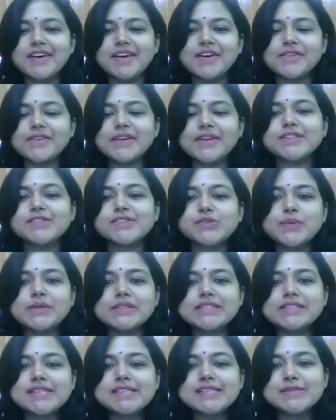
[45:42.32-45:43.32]
All right, so with
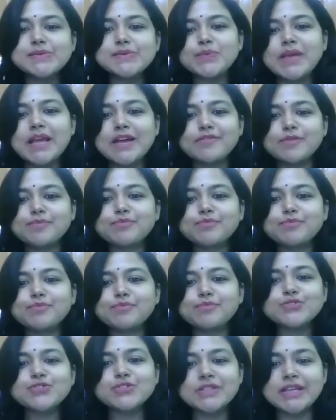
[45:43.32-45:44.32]
this, we have
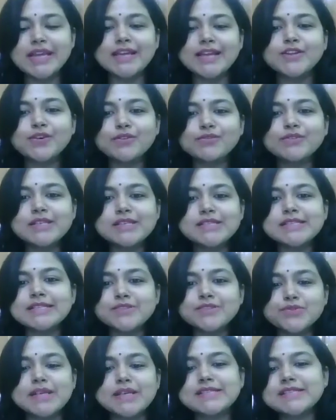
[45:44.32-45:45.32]
approached the end of this
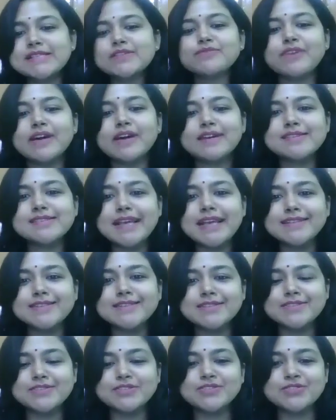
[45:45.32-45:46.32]
interesting fireside
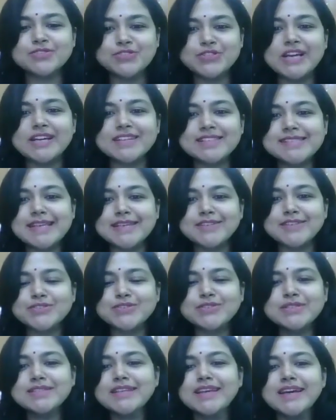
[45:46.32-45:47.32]
chat
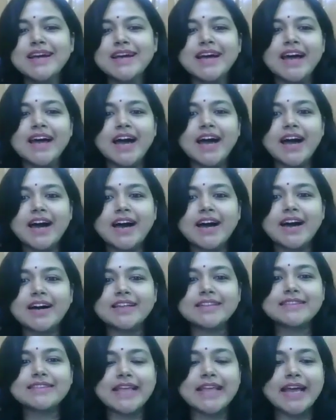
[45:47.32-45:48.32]
session.
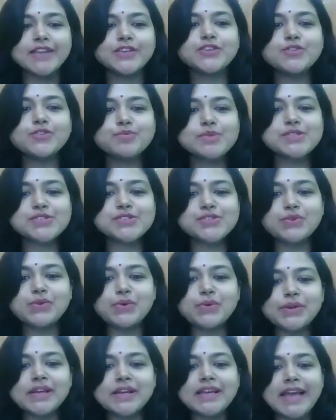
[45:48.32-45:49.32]
Thank you, Mr.
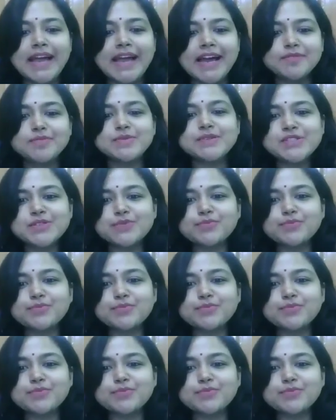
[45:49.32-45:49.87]
Khode and Mr.